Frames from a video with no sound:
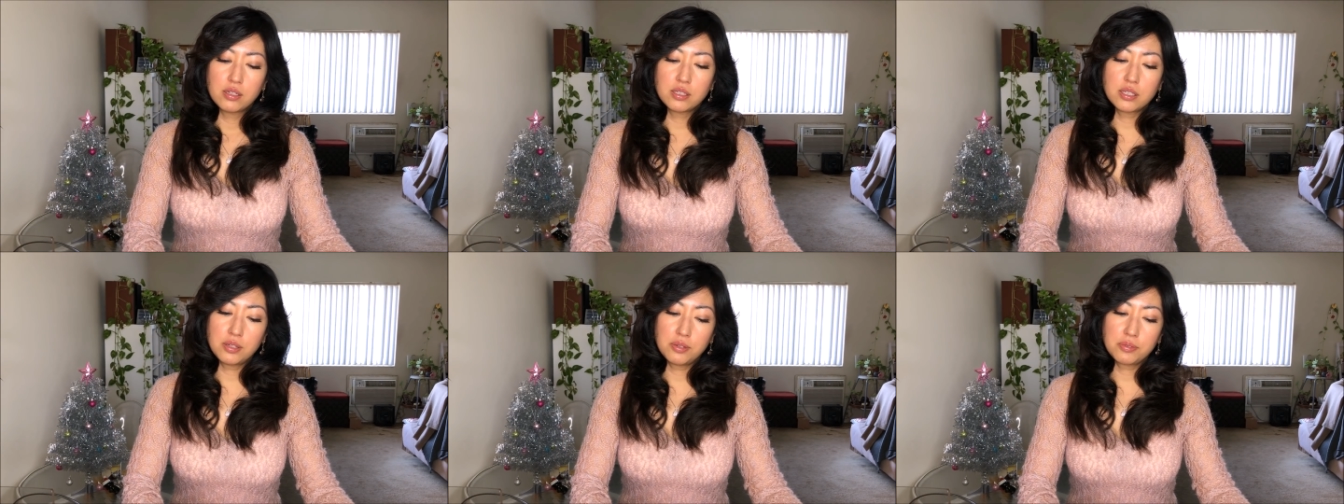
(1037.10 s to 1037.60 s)

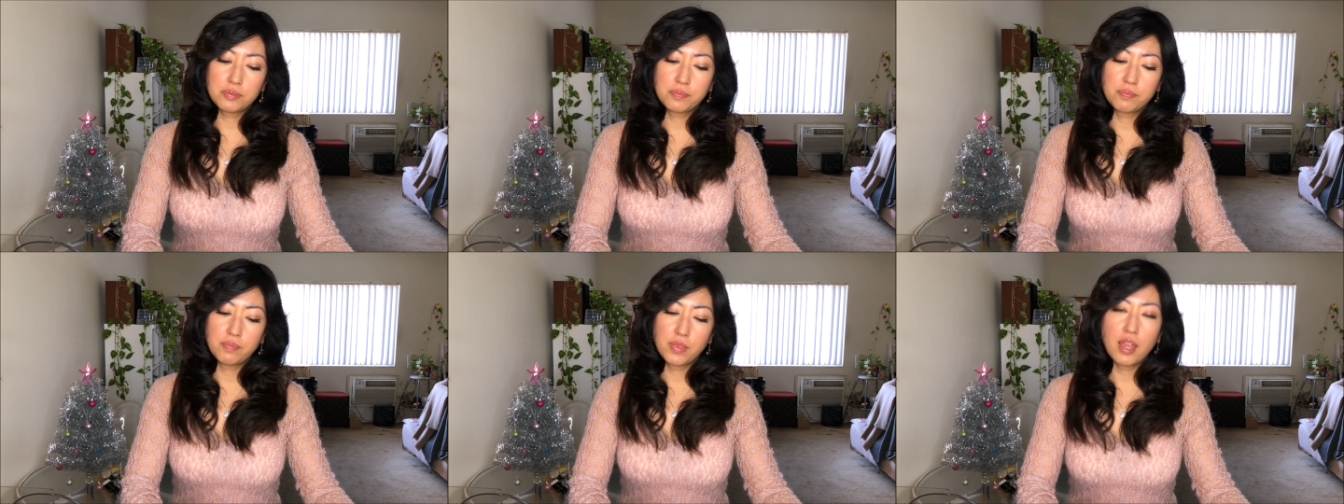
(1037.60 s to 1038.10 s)
So
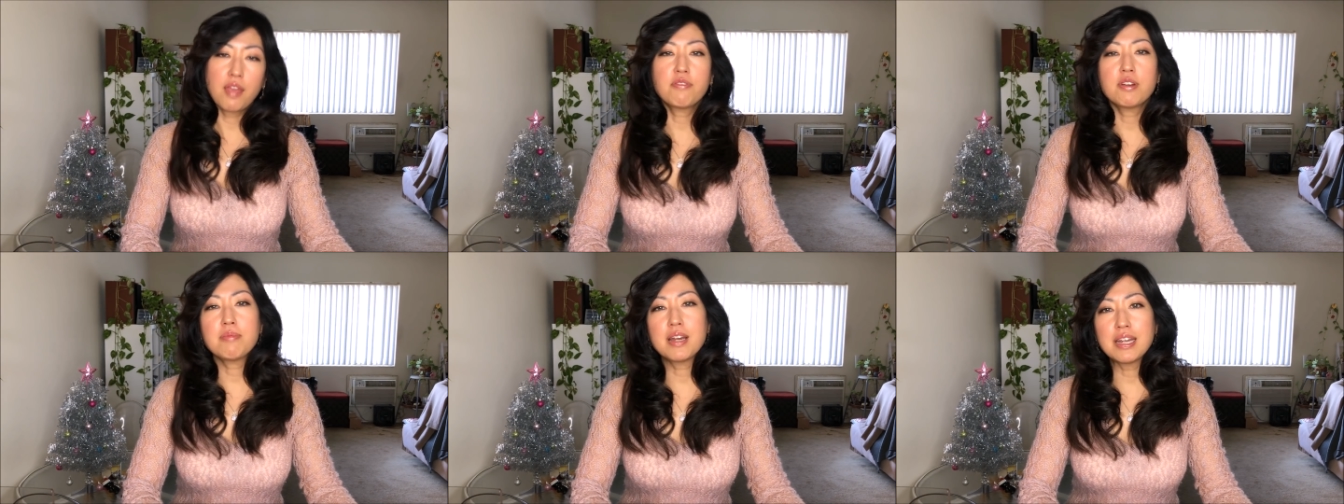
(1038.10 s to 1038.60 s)

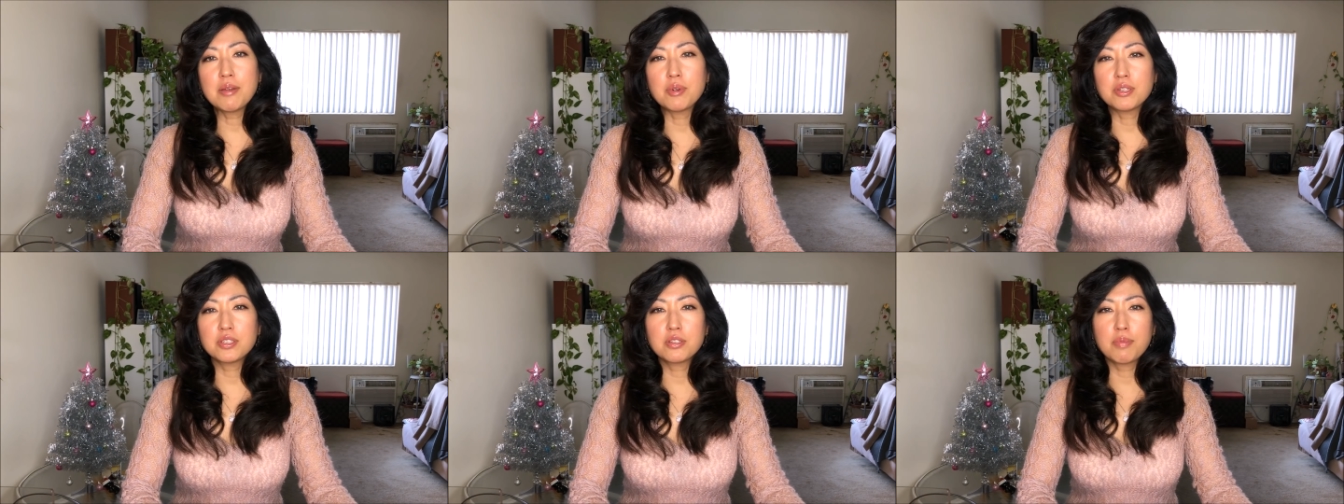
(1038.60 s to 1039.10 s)
everybody
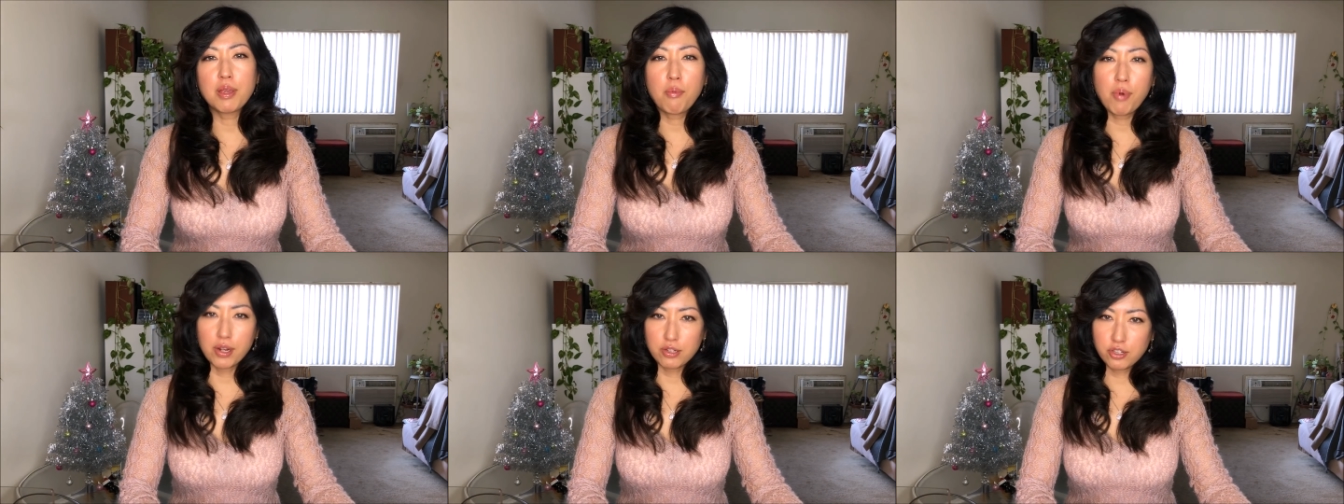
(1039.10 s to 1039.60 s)
wants to be
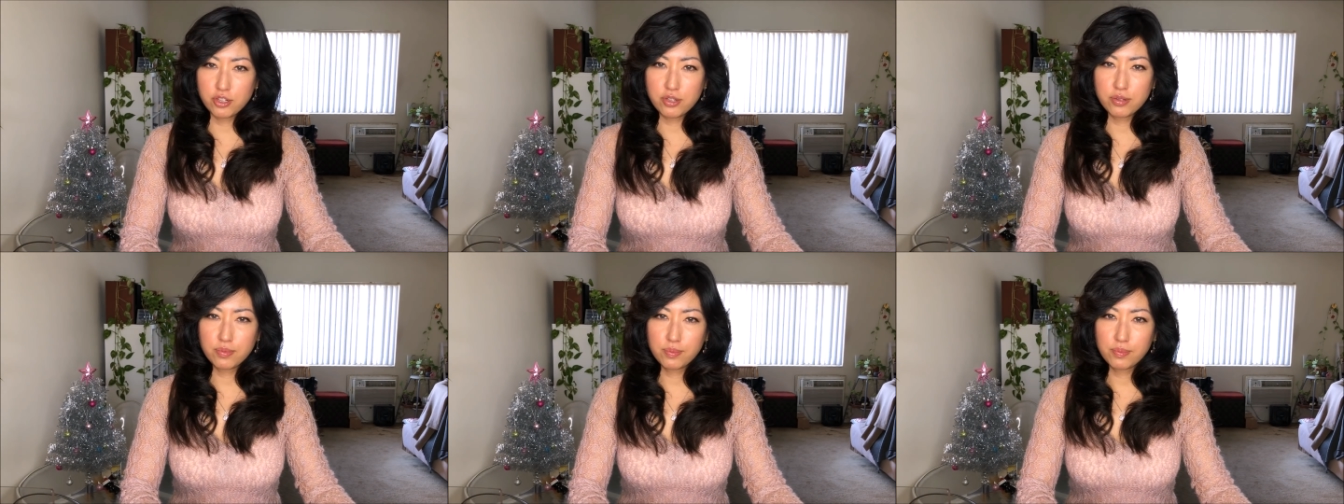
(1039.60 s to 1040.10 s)
rich.